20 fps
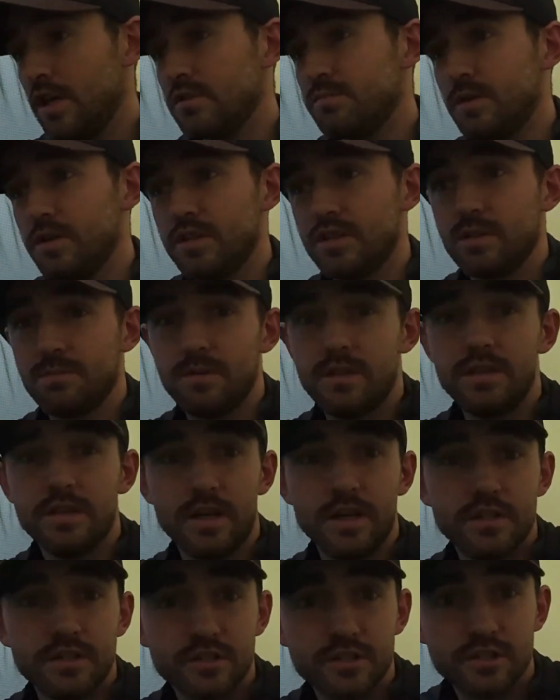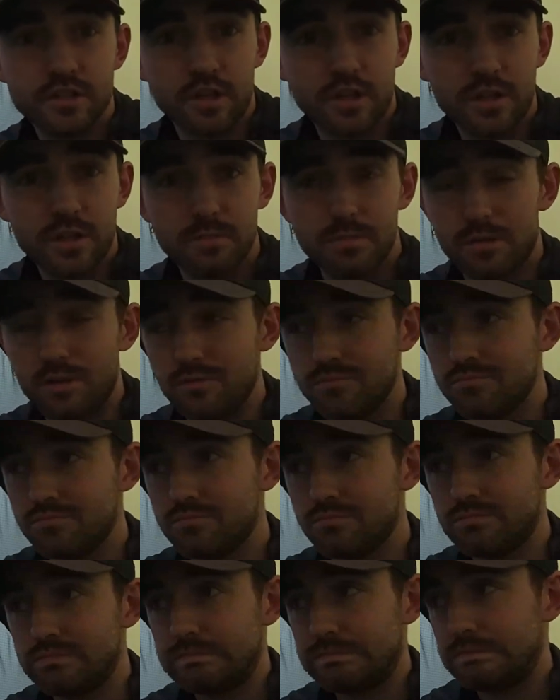is meant to be nice and sunny, but
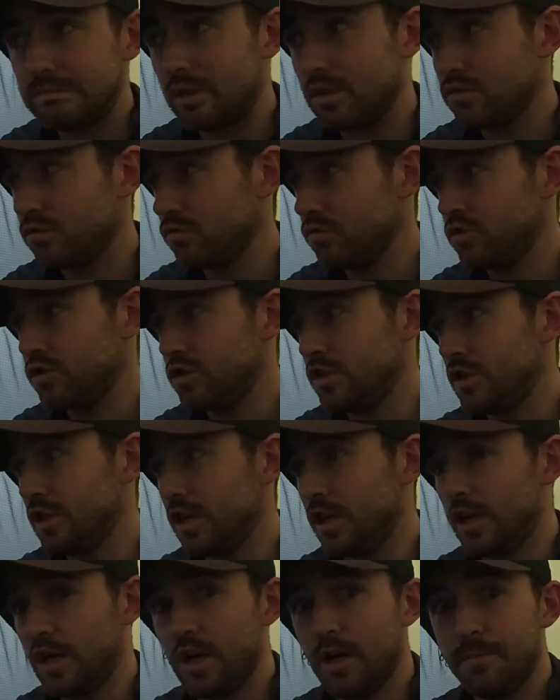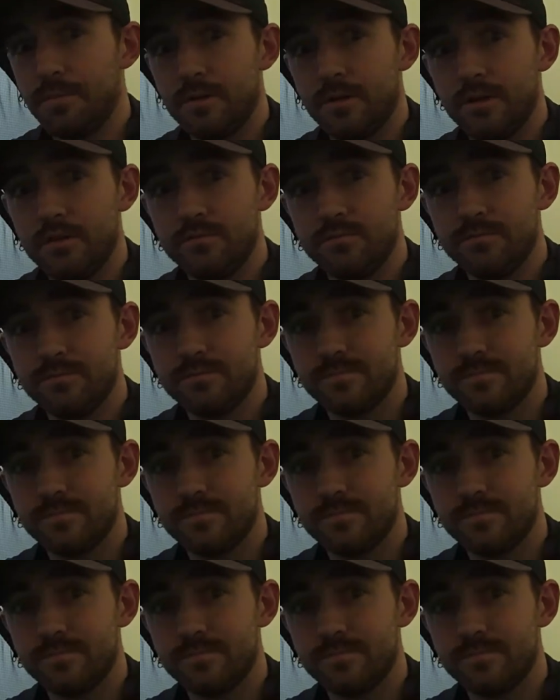I don't see that happening.